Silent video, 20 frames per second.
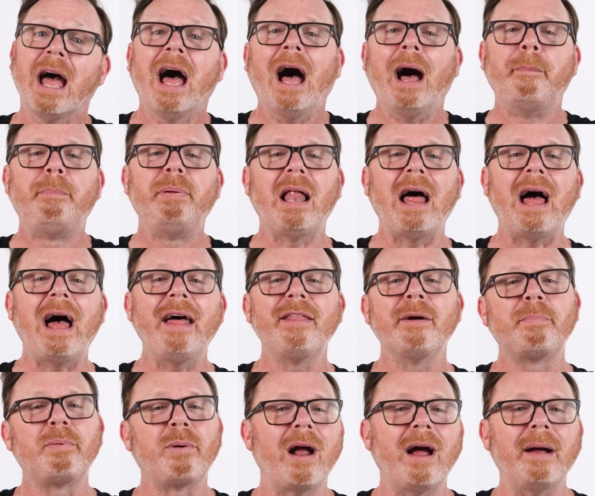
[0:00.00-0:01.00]
Apply the
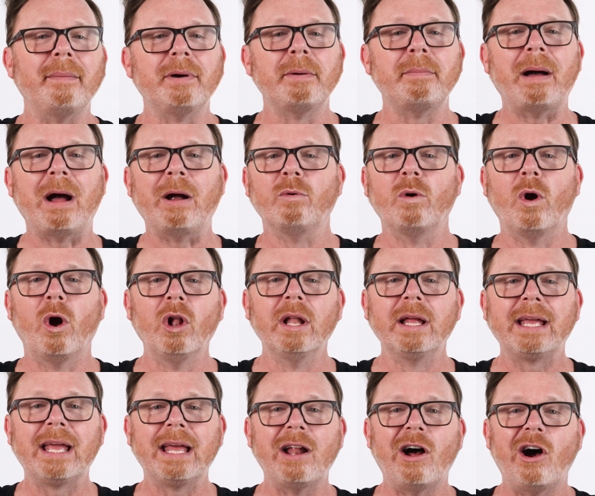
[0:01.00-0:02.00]
primer by
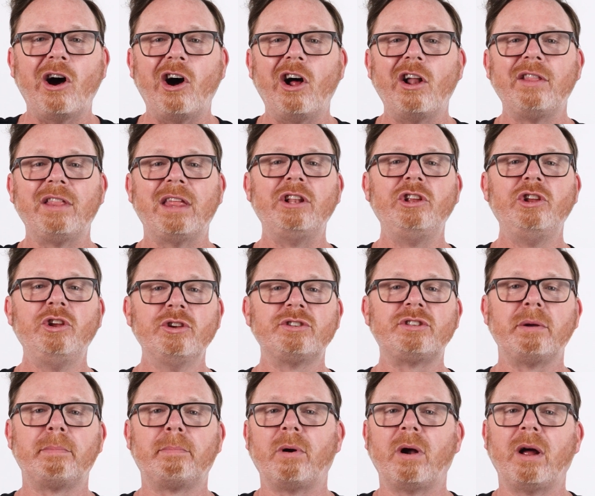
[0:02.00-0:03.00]
rolling it on, then use
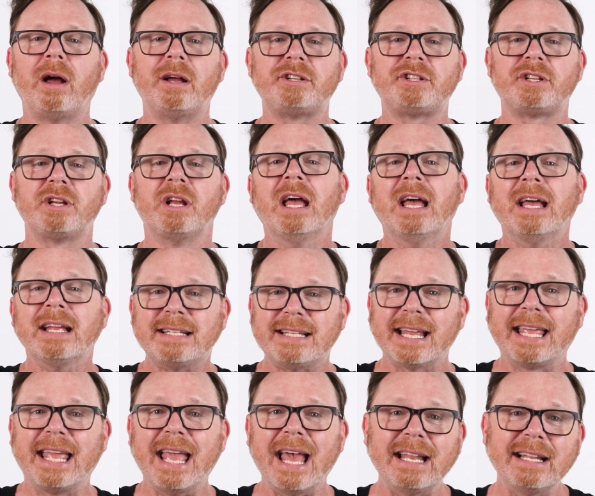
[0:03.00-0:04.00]
a brush to
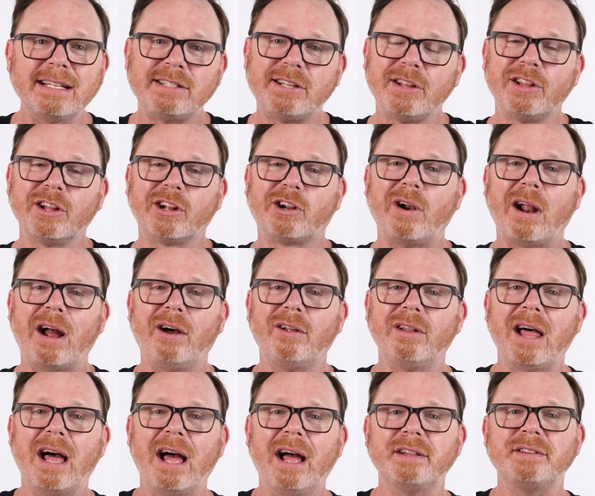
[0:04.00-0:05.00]
get into the grout
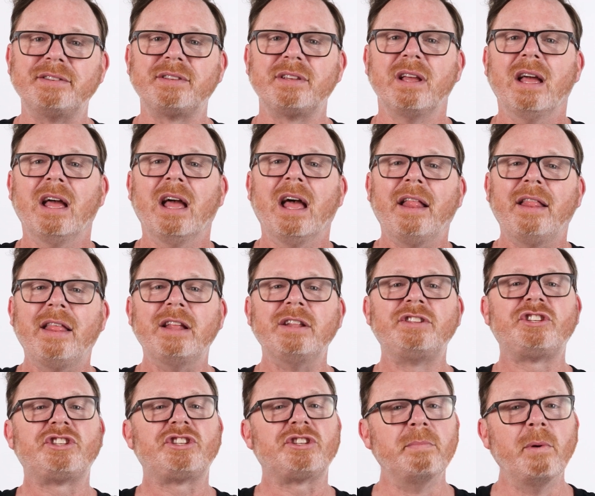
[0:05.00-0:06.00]
lines. Then
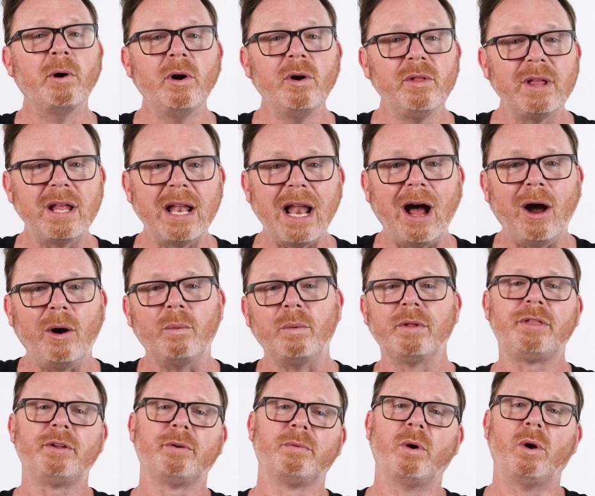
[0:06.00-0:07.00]
smooth it out
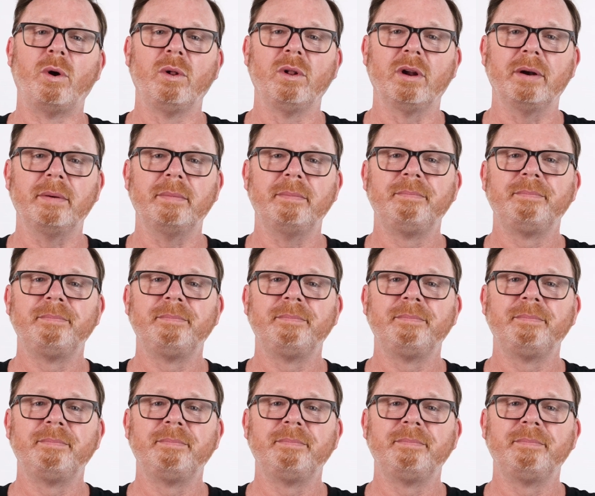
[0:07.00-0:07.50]
with a roller.